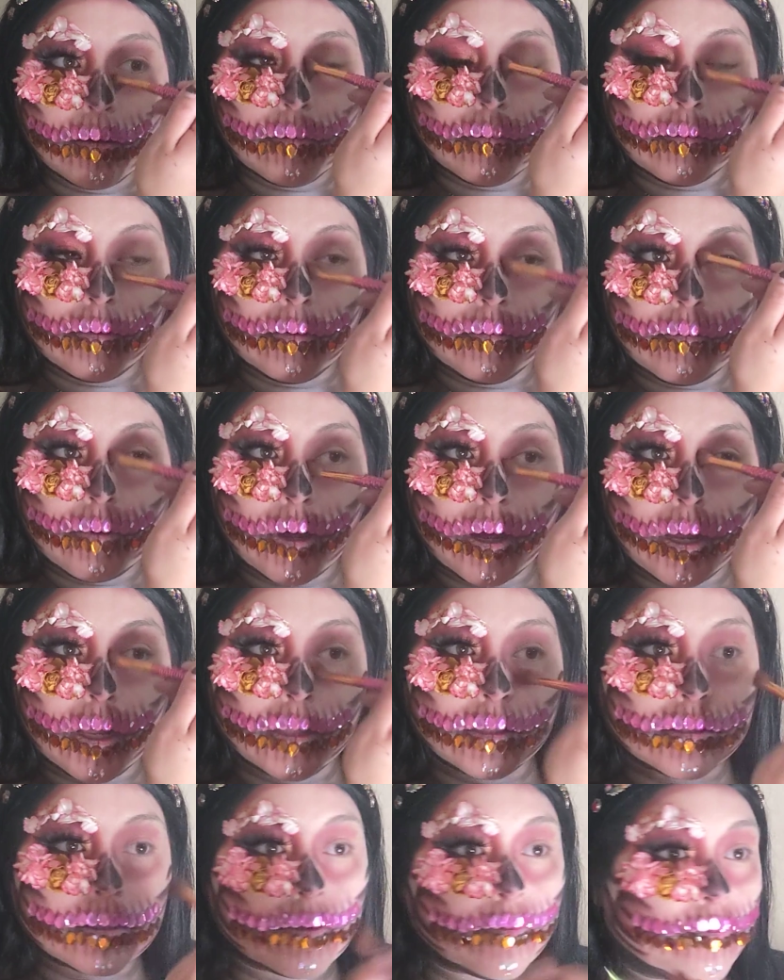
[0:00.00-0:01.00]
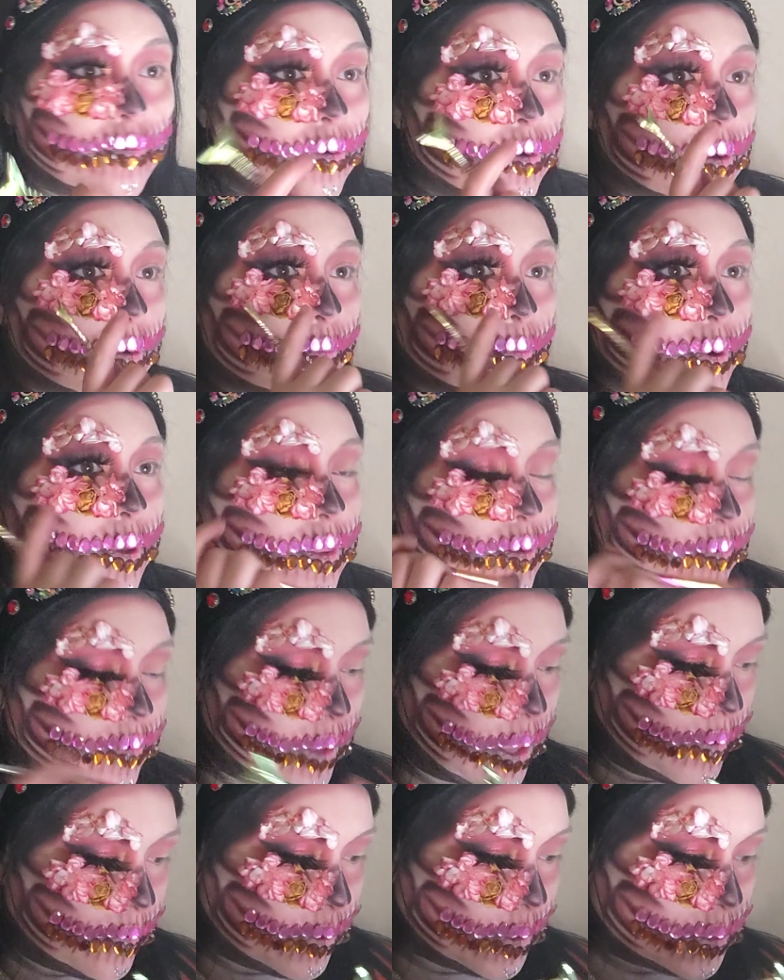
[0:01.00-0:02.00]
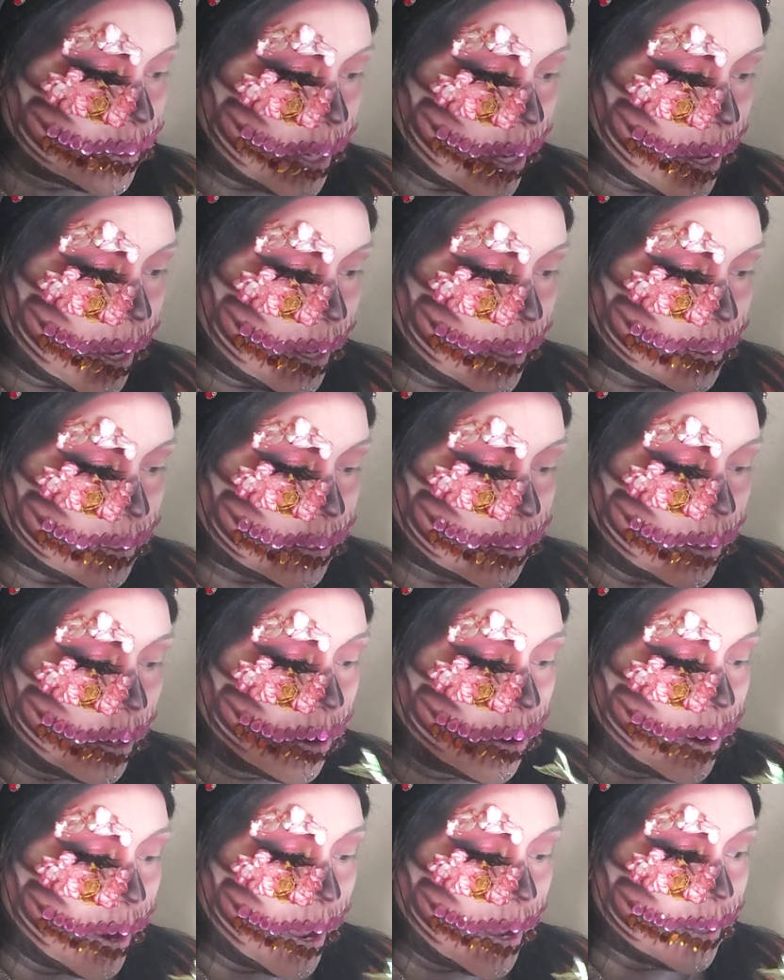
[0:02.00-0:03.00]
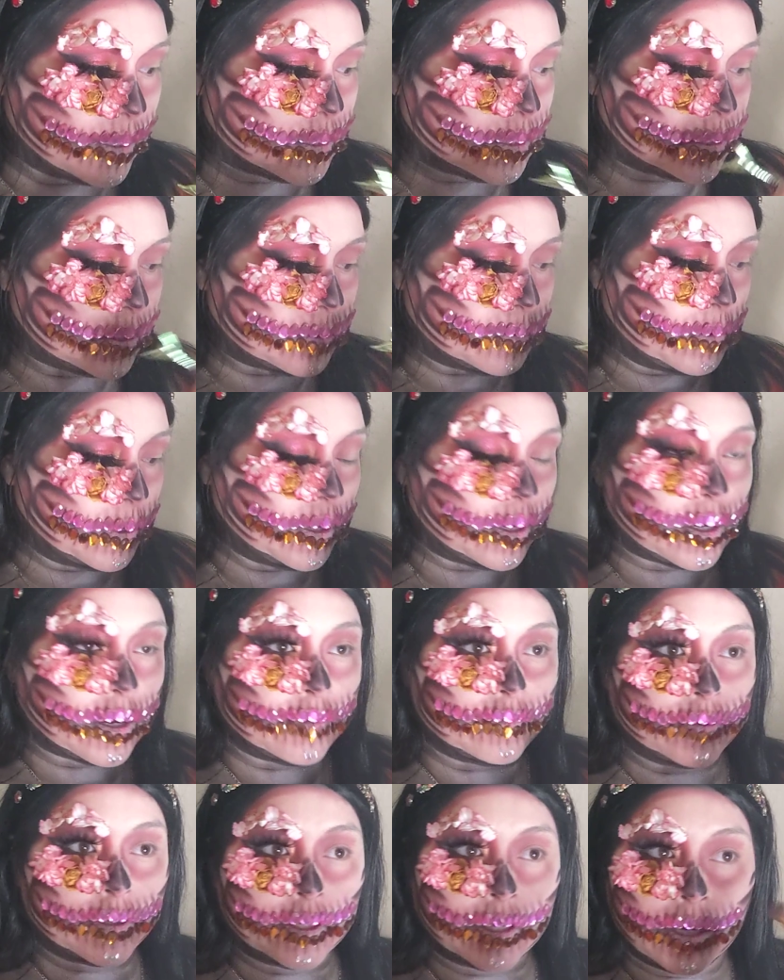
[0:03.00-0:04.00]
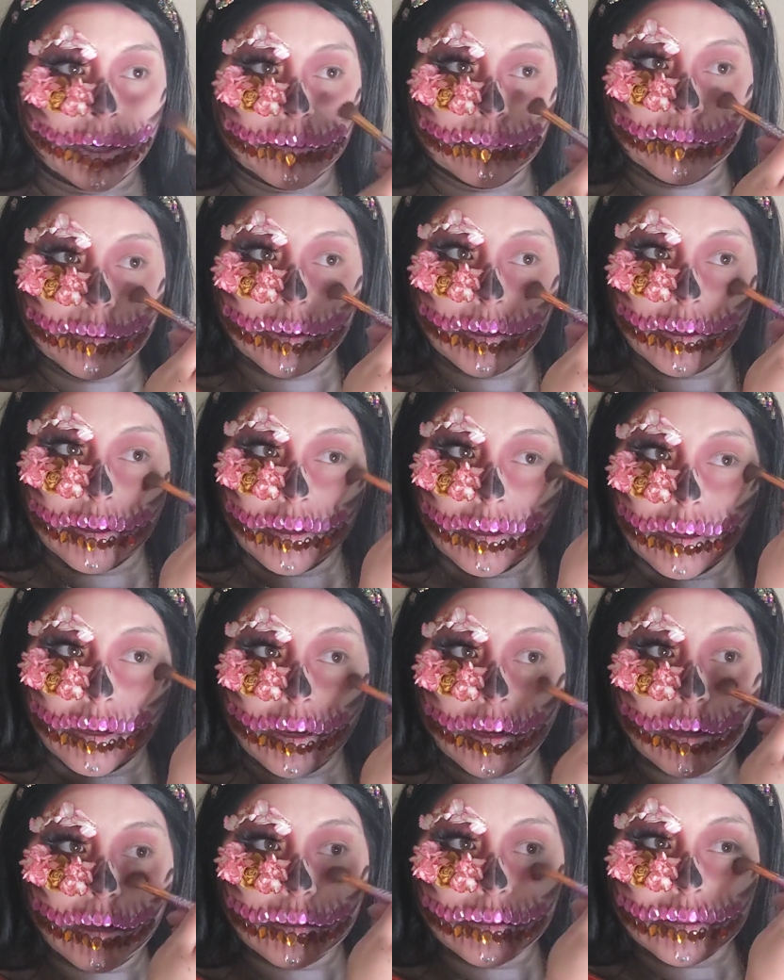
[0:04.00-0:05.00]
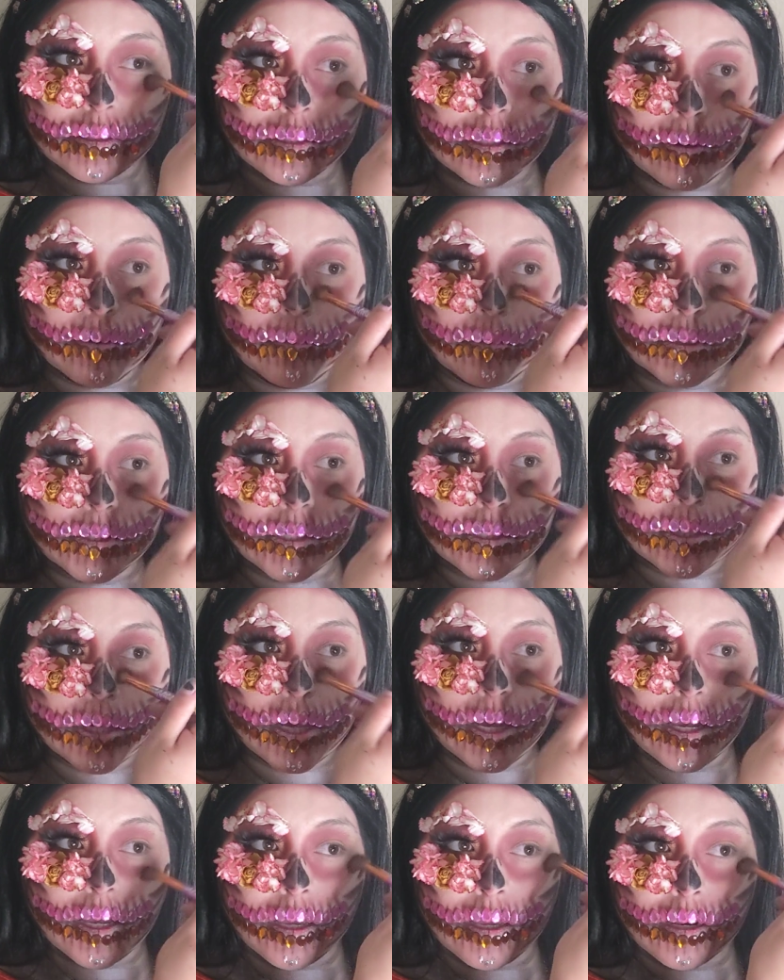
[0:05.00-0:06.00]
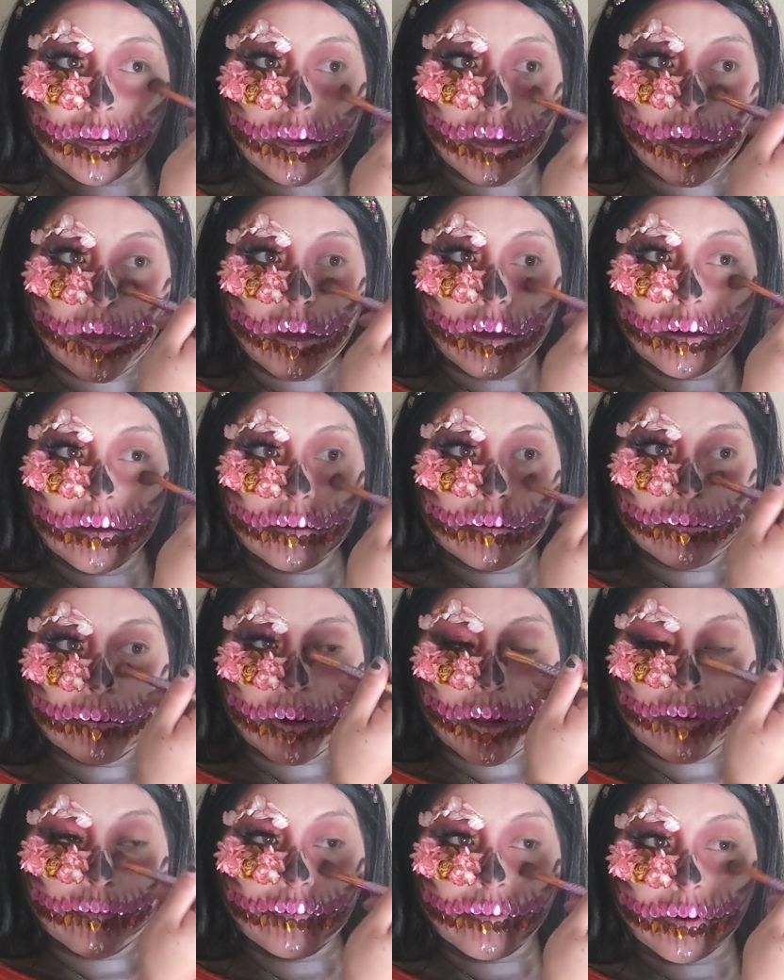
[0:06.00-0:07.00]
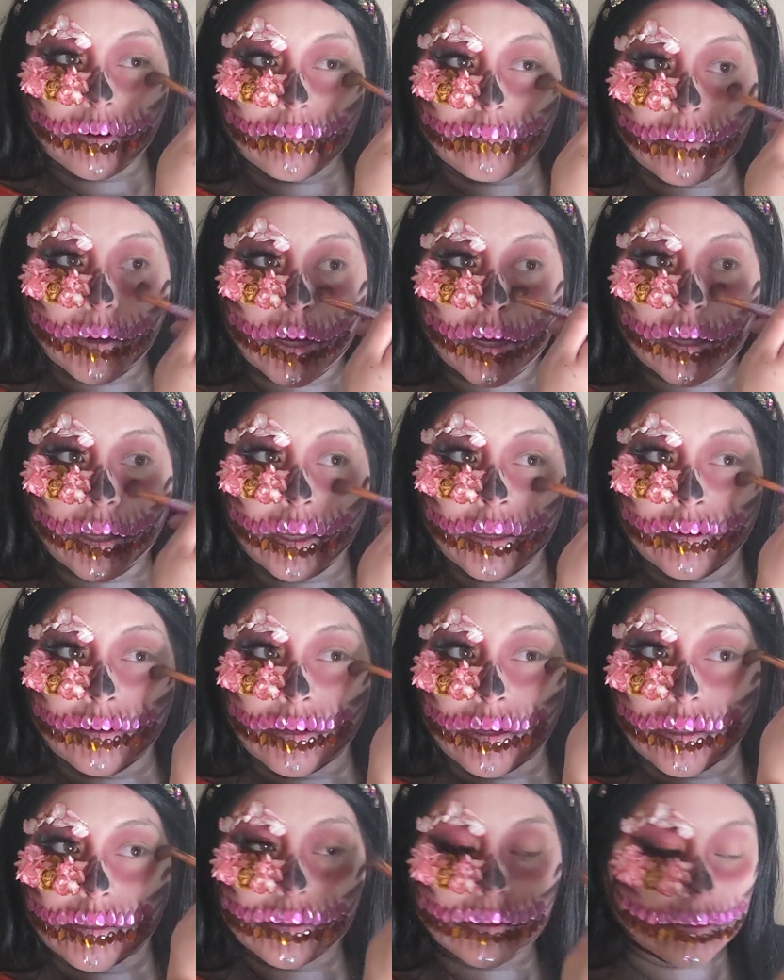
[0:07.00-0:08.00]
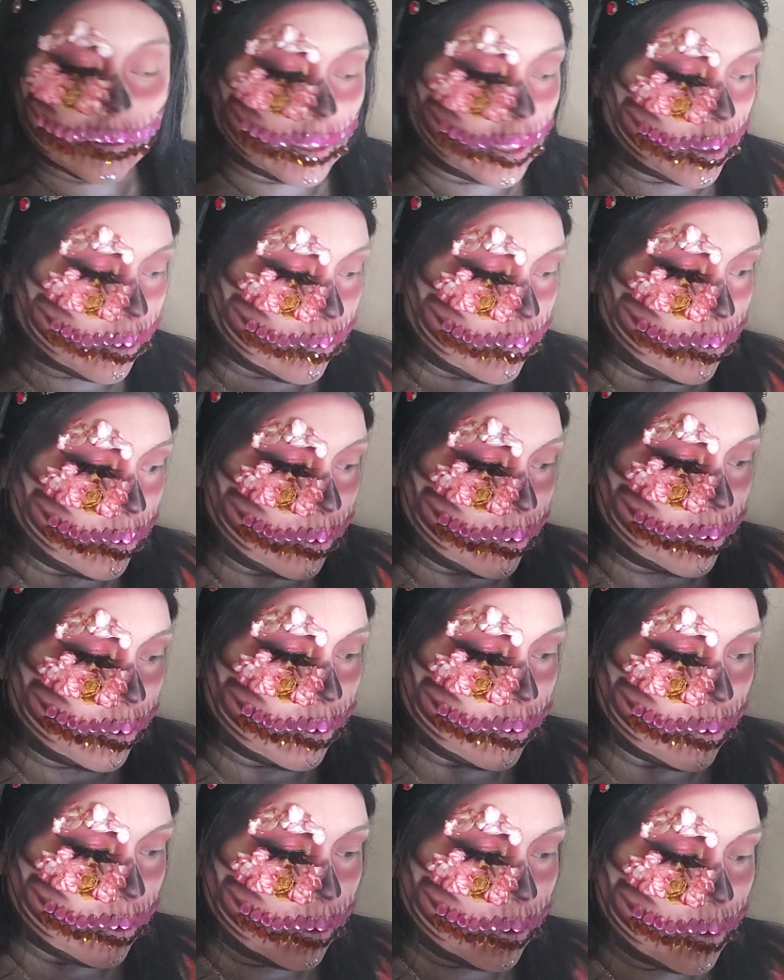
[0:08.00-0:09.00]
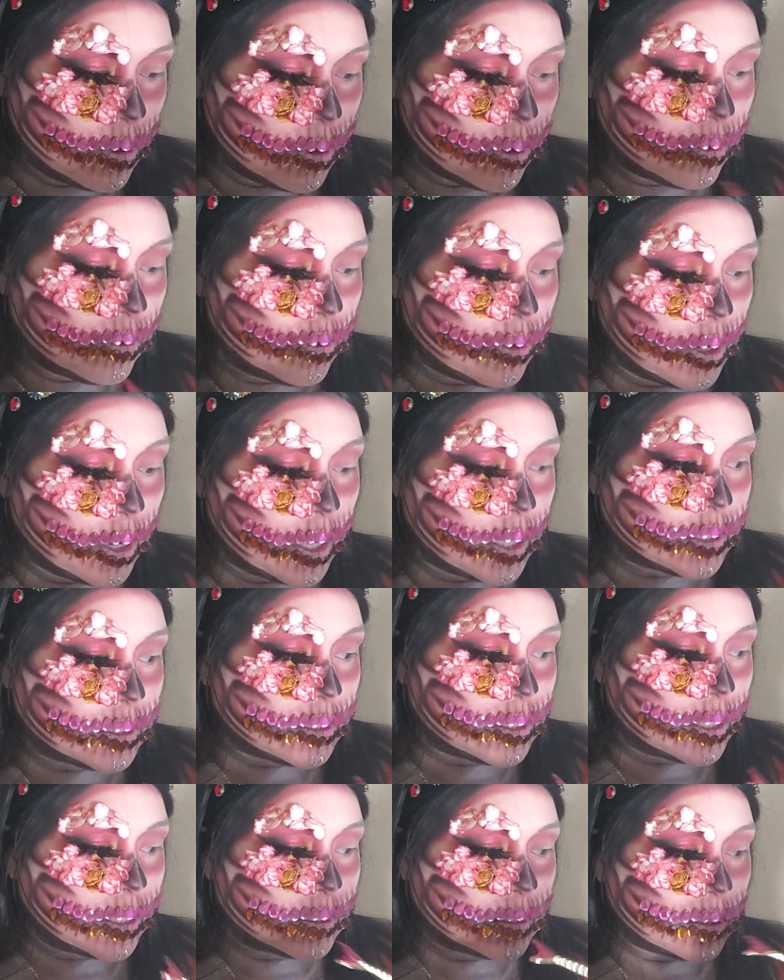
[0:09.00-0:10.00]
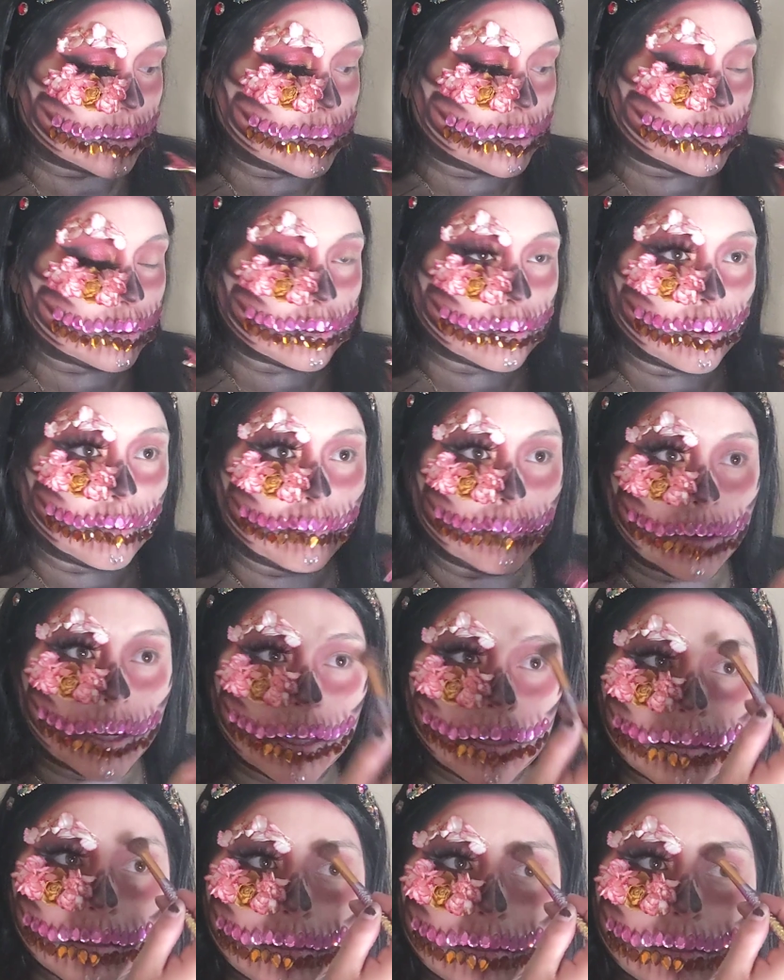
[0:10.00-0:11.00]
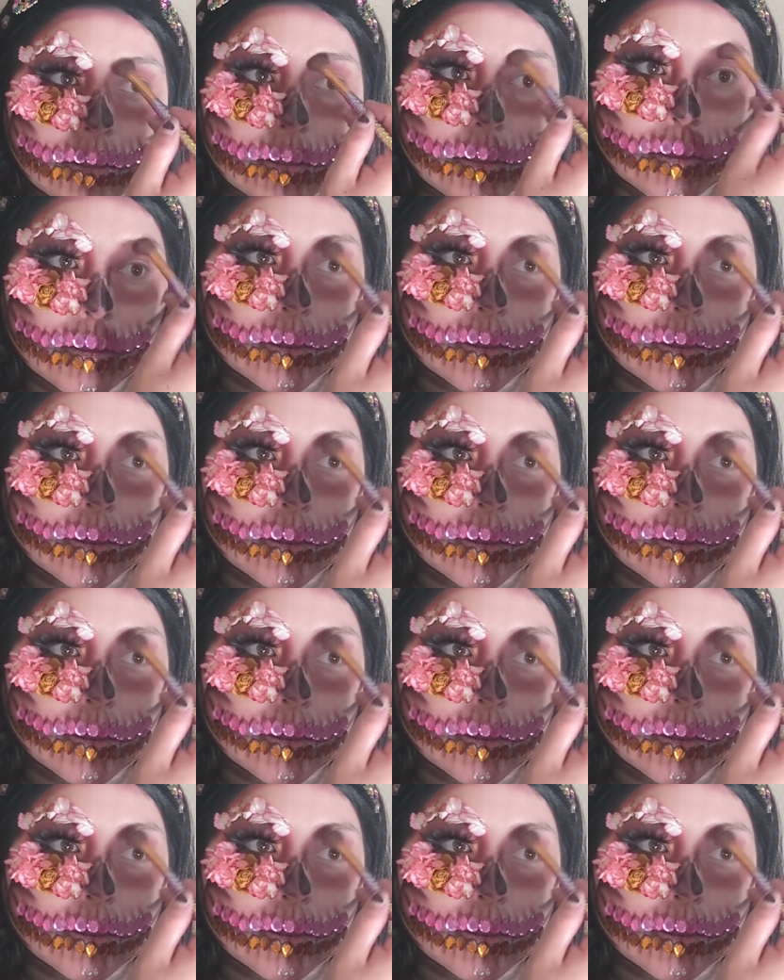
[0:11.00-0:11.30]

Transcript: We want for where the flowers are at to be covered up. So si vamos a hacer una forma en círculo con estas sombras,